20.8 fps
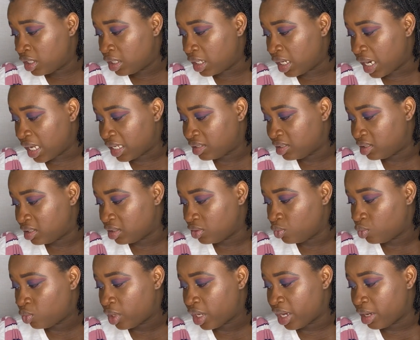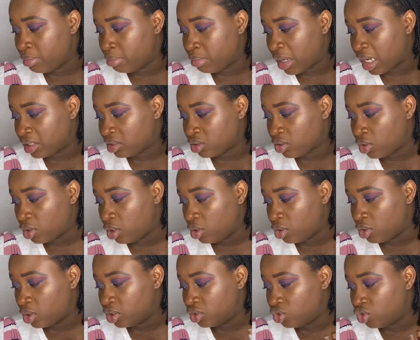lasting wear matte
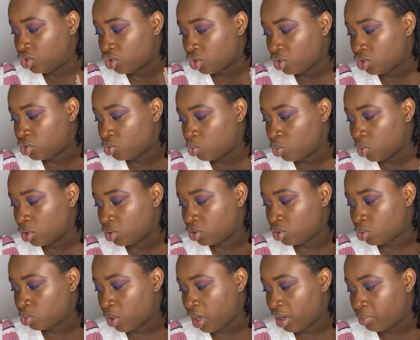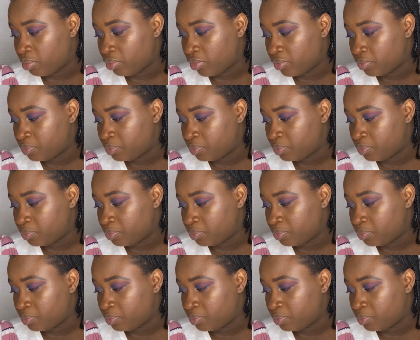color in just one swipe.